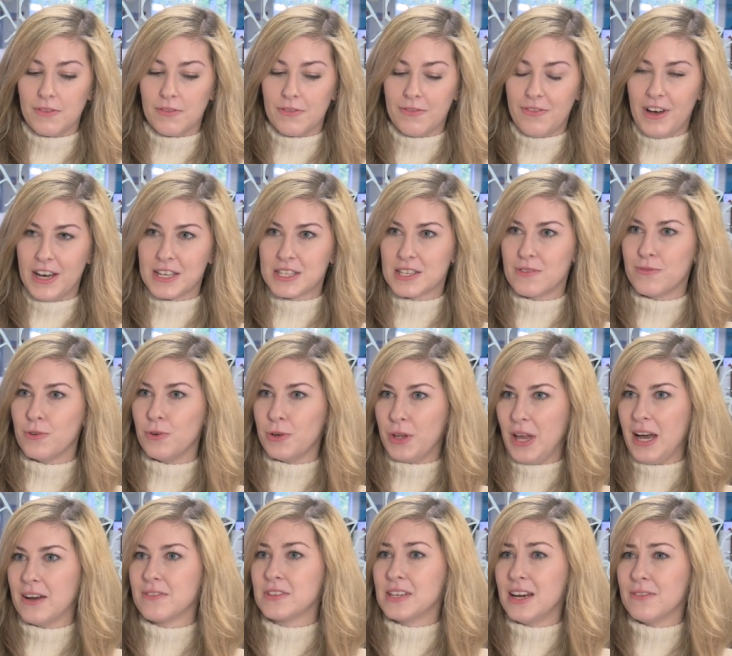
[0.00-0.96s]
First of all,
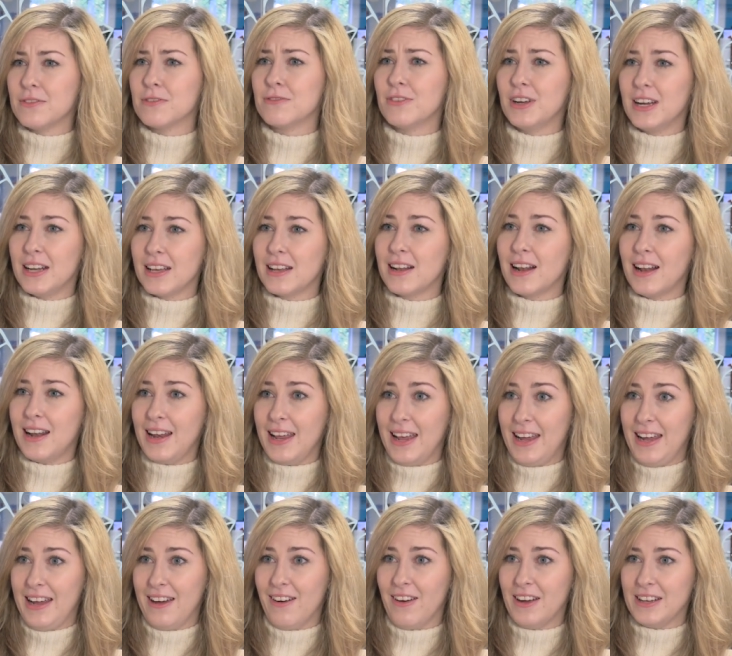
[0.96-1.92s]
you have to have a really
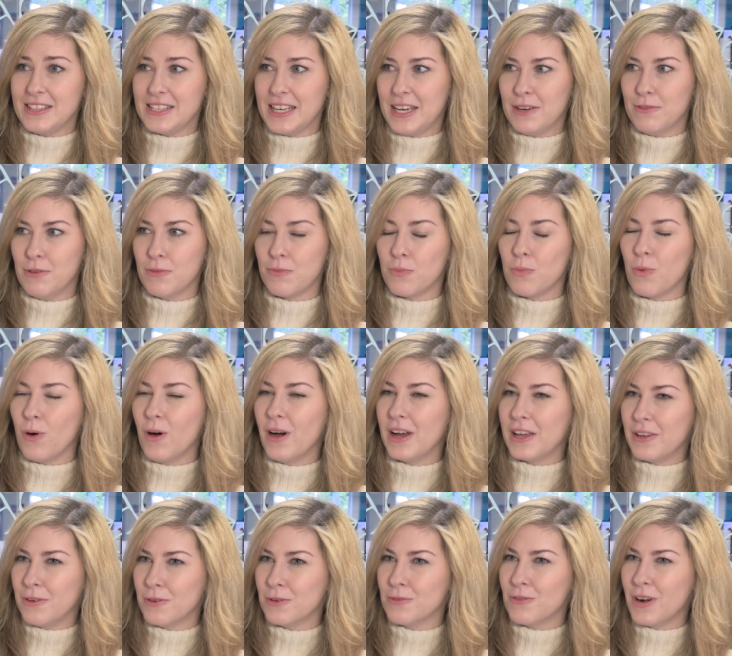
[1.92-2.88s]
clear idea of
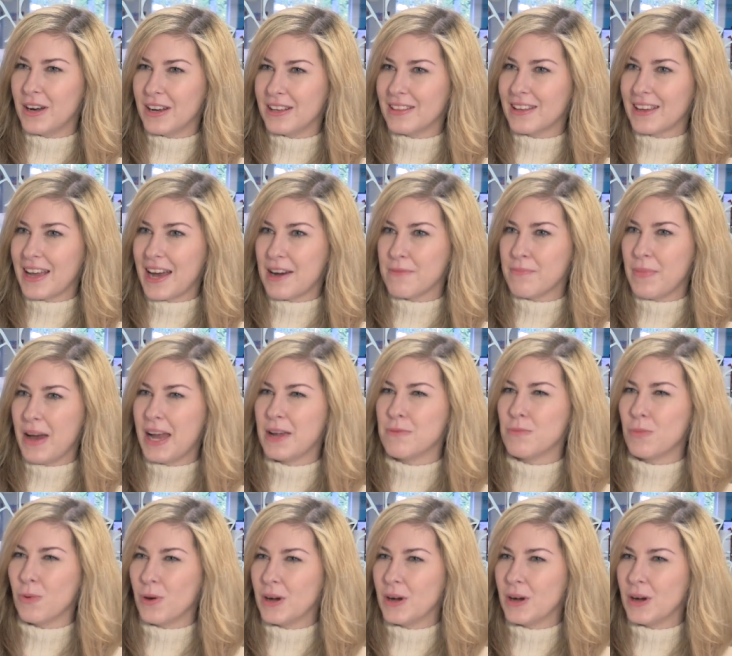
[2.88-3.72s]
why you're running the campaign.